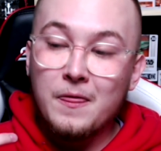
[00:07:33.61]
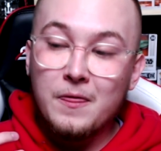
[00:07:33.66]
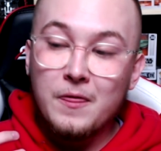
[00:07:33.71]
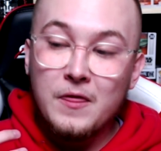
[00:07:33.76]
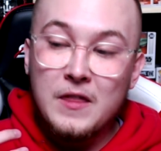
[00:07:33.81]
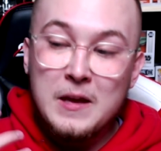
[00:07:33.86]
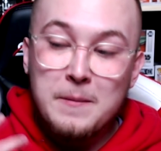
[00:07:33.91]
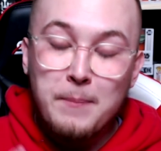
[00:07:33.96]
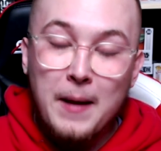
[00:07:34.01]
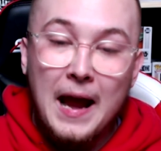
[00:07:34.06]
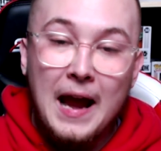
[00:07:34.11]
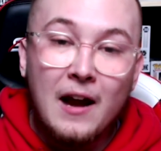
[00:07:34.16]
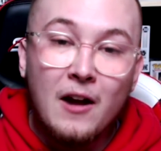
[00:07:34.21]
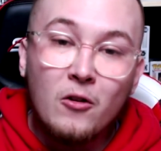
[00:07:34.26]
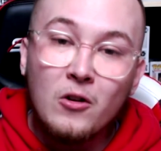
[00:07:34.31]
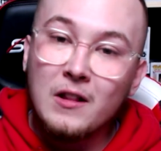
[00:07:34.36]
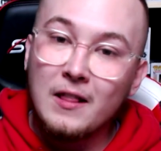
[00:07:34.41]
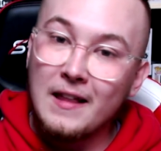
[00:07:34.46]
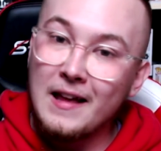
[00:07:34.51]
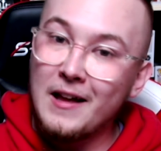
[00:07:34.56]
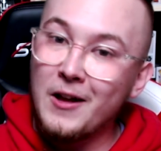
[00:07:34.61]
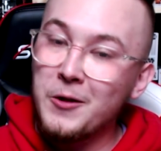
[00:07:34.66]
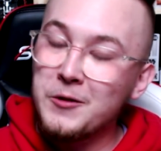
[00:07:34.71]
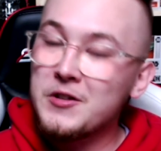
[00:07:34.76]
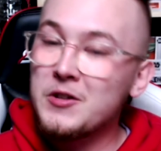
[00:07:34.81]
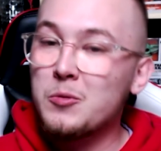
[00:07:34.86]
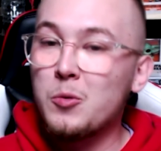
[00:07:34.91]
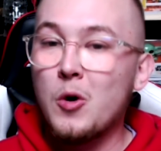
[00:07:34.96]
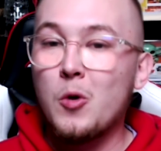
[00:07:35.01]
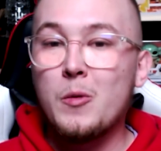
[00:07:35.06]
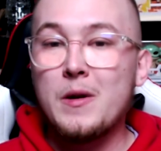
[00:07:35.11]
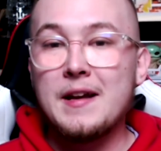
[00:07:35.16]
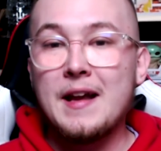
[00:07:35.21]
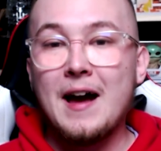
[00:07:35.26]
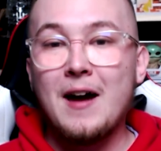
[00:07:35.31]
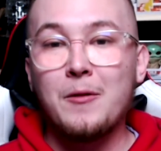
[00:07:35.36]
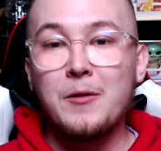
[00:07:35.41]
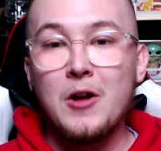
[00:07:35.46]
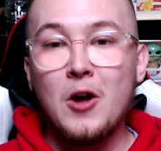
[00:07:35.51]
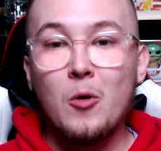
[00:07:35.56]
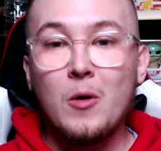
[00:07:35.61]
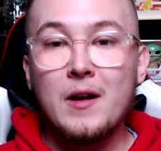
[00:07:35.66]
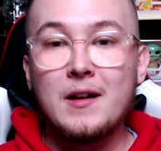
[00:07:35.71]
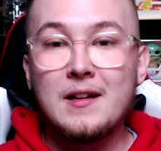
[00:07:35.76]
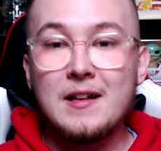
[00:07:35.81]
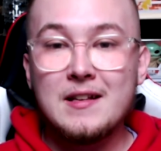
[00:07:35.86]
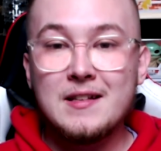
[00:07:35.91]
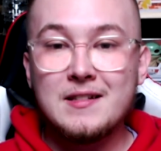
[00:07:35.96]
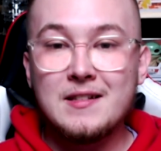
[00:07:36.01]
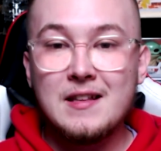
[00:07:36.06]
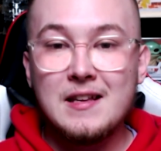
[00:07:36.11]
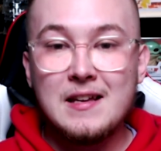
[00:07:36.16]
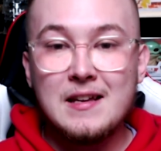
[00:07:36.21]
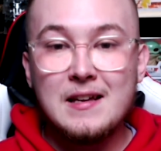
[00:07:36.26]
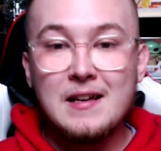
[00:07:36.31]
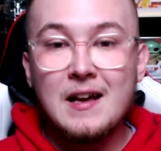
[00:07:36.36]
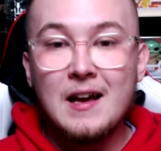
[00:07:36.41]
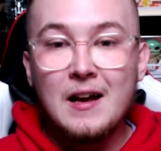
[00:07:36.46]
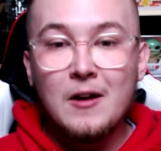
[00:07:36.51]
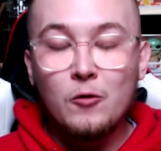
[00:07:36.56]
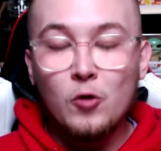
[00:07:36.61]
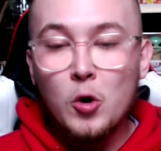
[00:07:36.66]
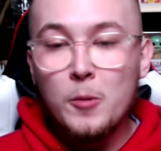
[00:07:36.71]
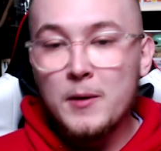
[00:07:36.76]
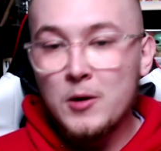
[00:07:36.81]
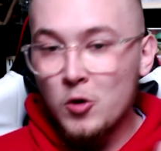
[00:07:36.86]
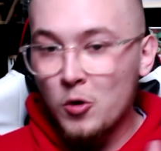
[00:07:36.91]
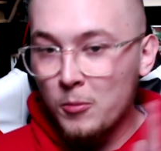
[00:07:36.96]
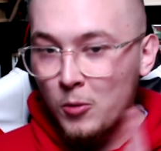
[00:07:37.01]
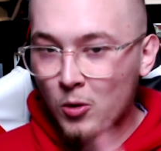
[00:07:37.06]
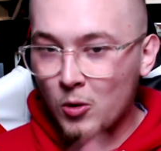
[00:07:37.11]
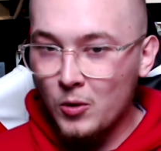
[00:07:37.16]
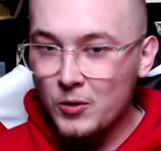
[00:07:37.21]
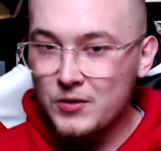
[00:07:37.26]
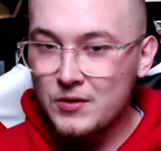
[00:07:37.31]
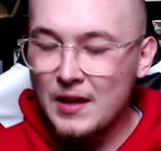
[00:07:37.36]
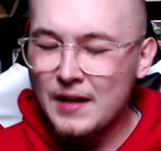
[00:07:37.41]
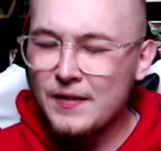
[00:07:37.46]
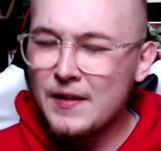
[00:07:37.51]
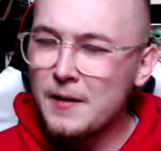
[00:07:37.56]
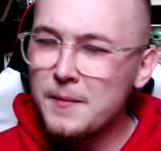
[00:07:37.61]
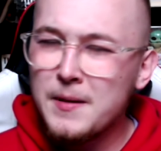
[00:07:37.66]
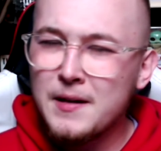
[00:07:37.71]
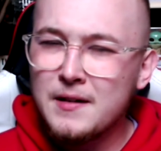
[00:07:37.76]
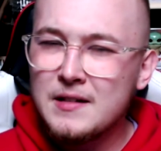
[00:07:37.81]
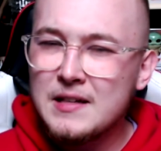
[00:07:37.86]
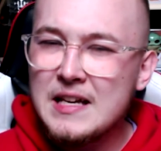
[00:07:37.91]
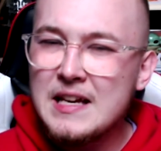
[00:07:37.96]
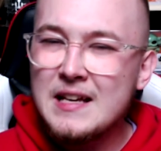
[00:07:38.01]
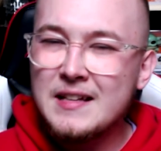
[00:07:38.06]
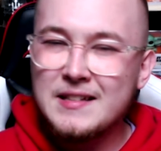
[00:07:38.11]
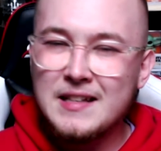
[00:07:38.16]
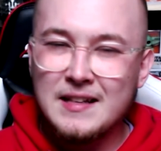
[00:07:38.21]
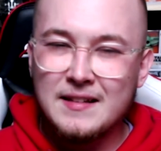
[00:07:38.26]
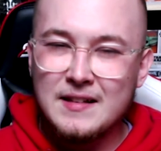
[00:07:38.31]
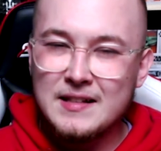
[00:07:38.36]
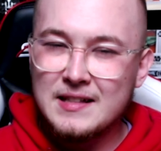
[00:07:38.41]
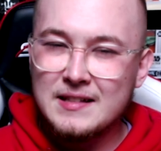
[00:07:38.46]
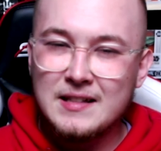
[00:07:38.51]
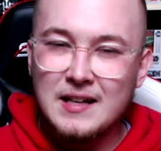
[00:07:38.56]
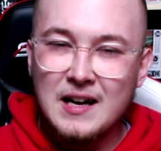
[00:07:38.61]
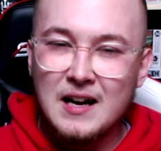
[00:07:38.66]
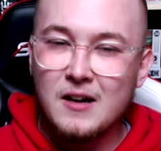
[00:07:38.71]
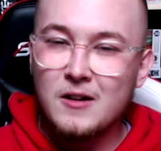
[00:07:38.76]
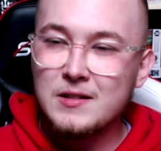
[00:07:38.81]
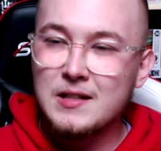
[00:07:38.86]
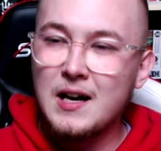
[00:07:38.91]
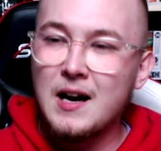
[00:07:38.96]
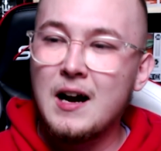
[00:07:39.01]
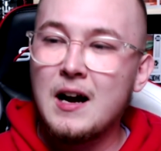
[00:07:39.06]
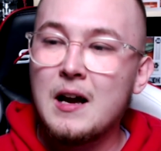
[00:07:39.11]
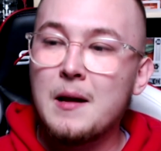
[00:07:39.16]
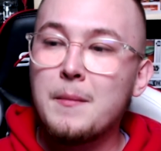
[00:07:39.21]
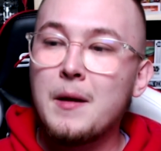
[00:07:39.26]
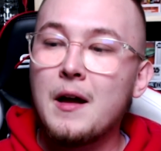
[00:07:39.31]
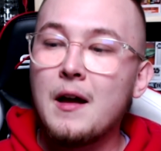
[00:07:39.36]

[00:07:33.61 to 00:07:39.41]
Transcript: The parallels is what we now know it, is the Roman numerals that they've been teasing this entire time.